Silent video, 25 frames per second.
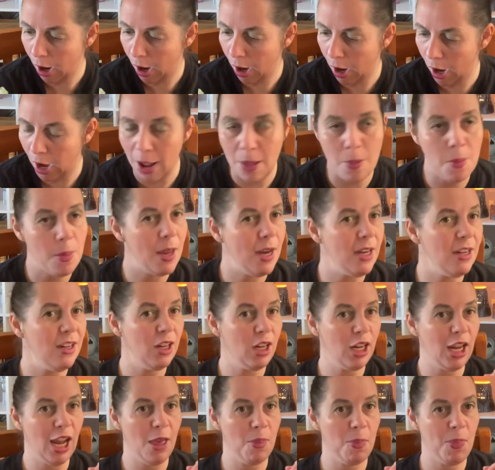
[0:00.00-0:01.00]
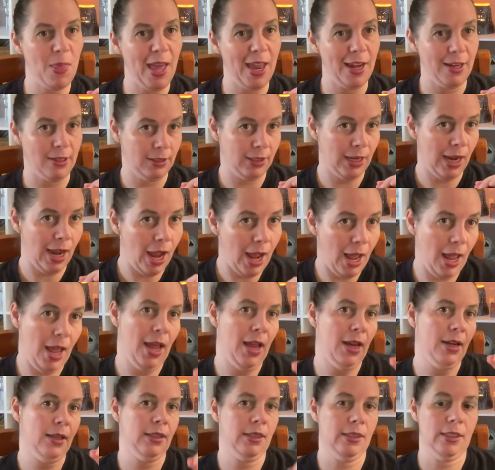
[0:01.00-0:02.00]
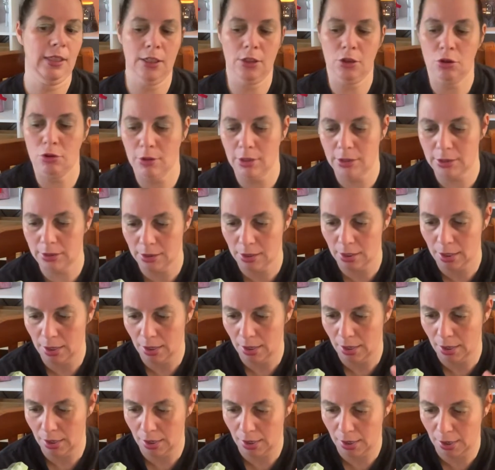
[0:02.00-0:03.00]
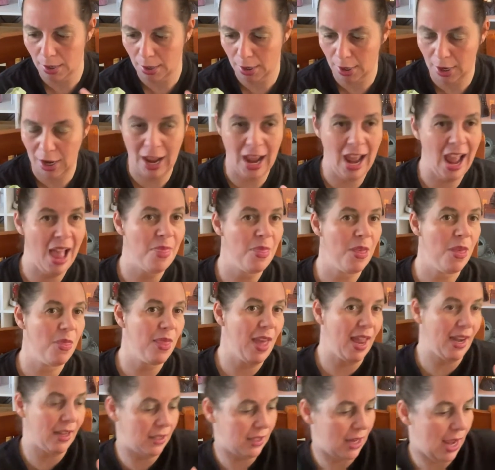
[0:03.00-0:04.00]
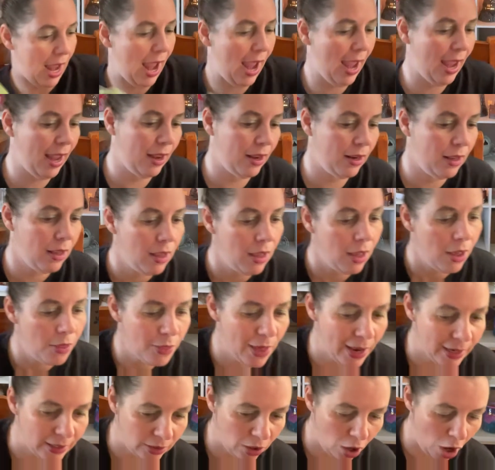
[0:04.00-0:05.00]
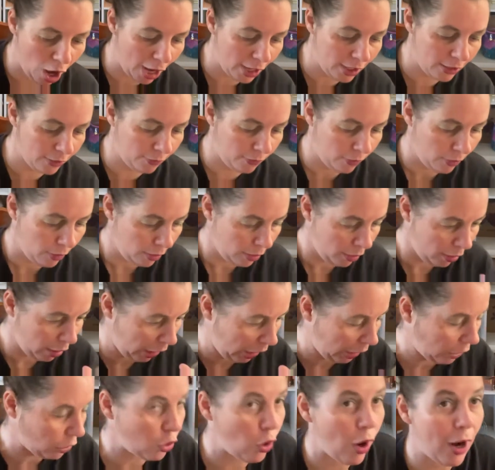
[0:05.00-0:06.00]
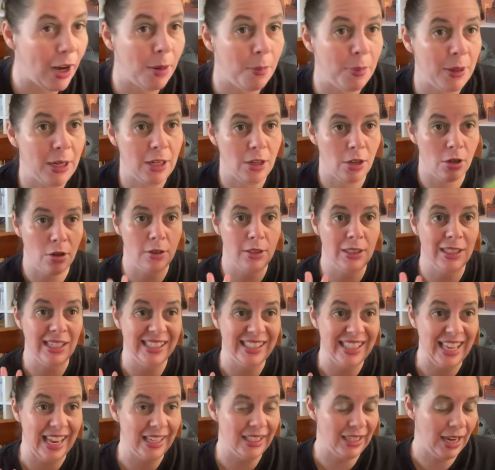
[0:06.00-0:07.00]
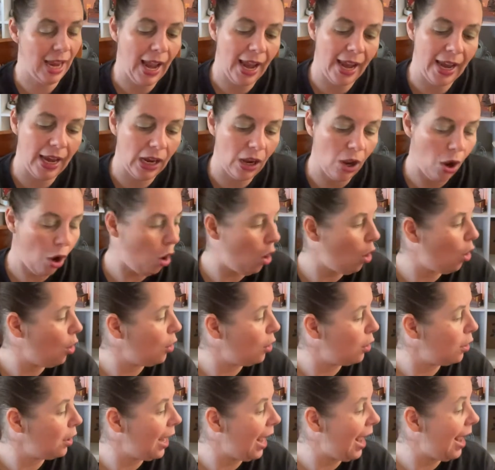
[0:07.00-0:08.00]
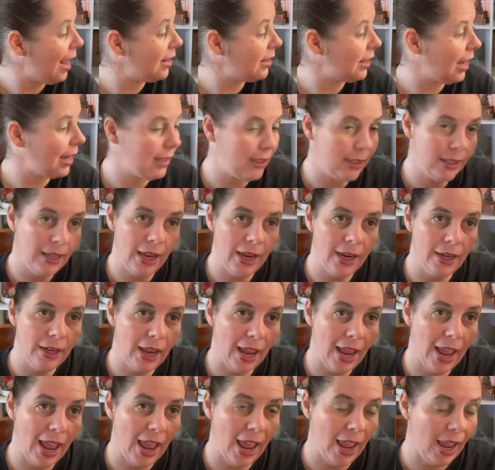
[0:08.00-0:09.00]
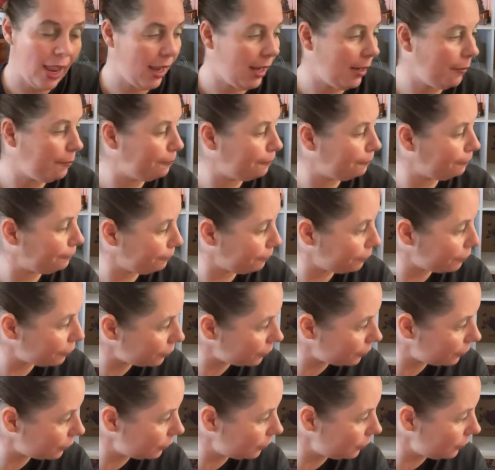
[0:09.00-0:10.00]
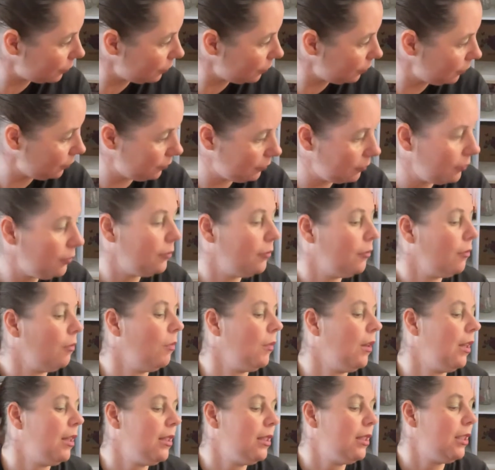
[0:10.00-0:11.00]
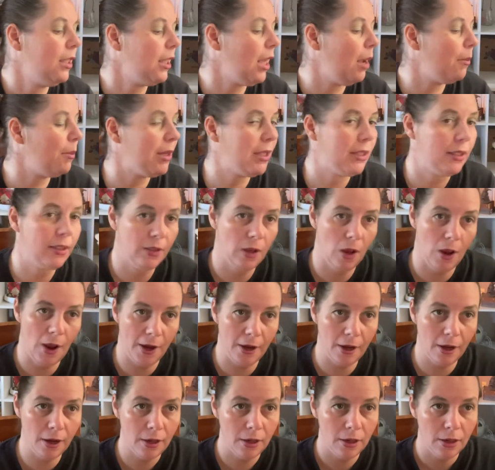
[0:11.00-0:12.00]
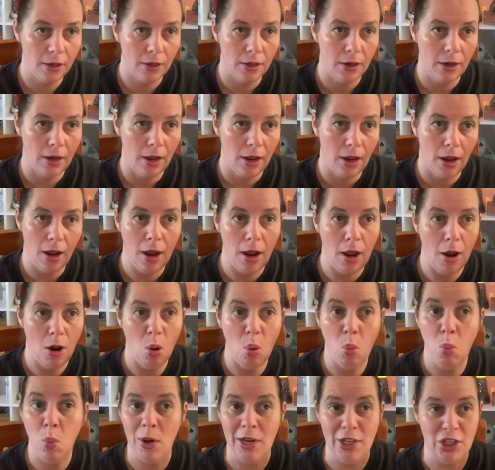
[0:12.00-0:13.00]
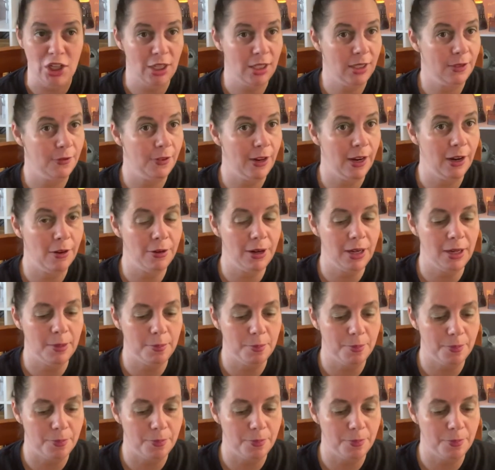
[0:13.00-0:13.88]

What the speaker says: and then you get that tart citrus, and then that take, that's kind of trying to be used as that take on, as I said, a summer cider, which is very